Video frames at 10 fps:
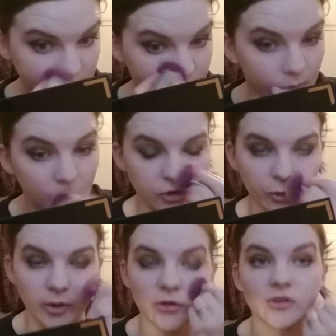to know what your
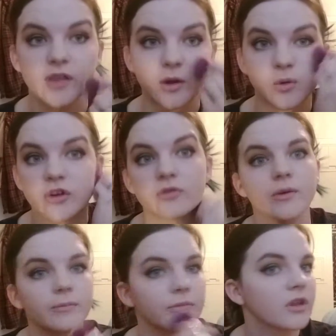weather is like where you're
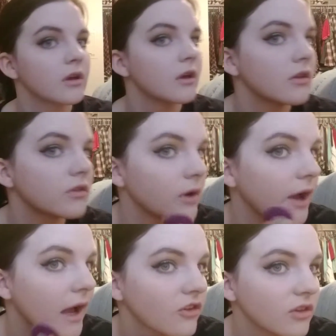from. So
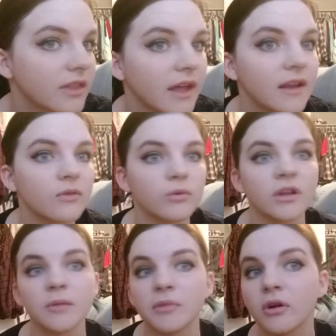actually that is
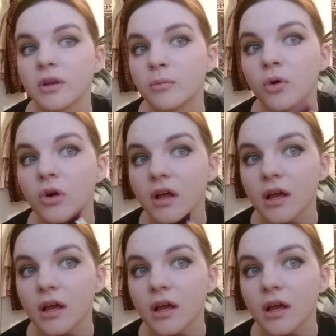really buildable.